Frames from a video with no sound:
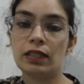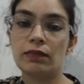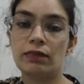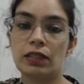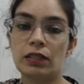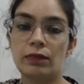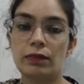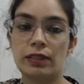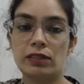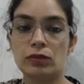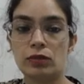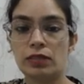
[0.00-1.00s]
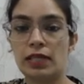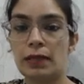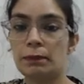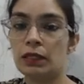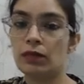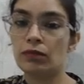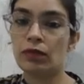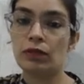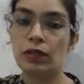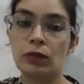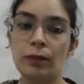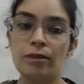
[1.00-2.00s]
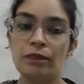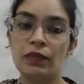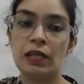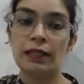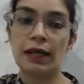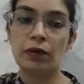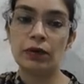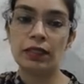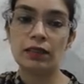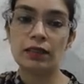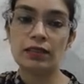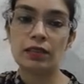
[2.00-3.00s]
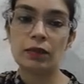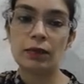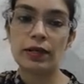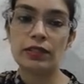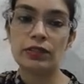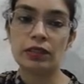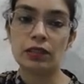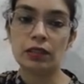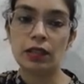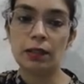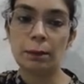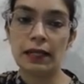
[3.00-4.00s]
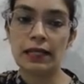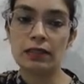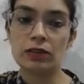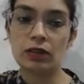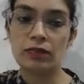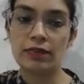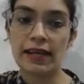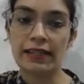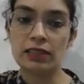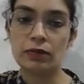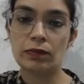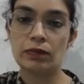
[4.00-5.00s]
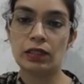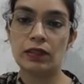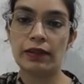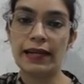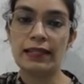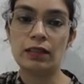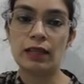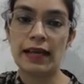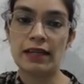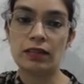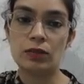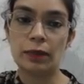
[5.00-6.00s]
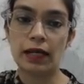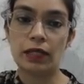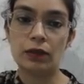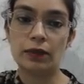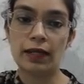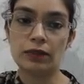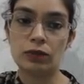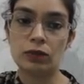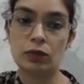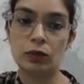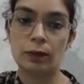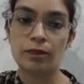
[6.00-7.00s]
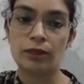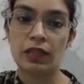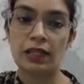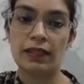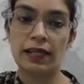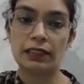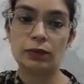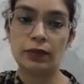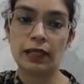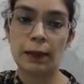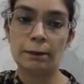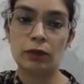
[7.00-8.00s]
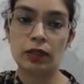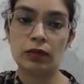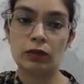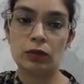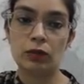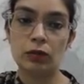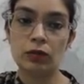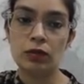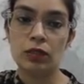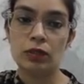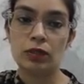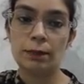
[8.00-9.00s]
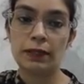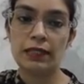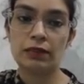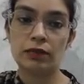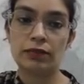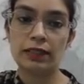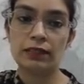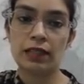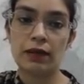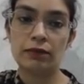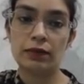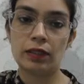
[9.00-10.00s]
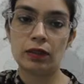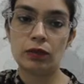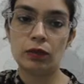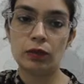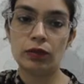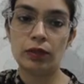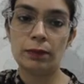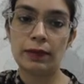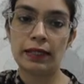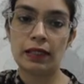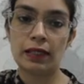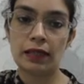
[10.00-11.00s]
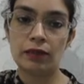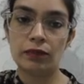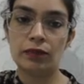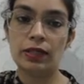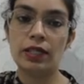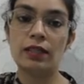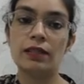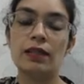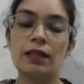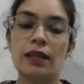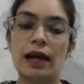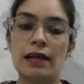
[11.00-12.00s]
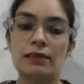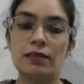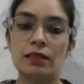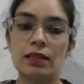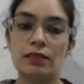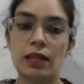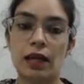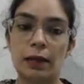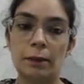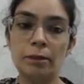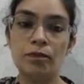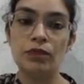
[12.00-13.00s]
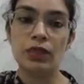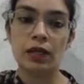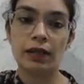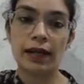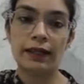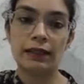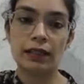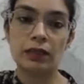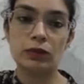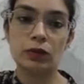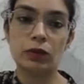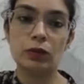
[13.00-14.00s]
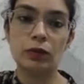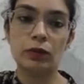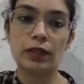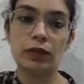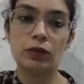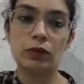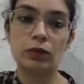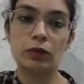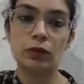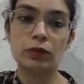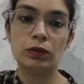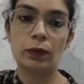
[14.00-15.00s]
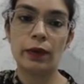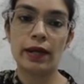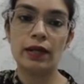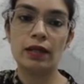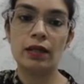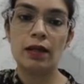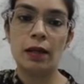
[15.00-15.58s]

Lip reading: the given equation. So same thing we will do. Now in this equation, in place of x we will write x value as 2. That's what I am going to do. In place of x I have written 2, remaining everything as it is I am writing. So 2 into 2 square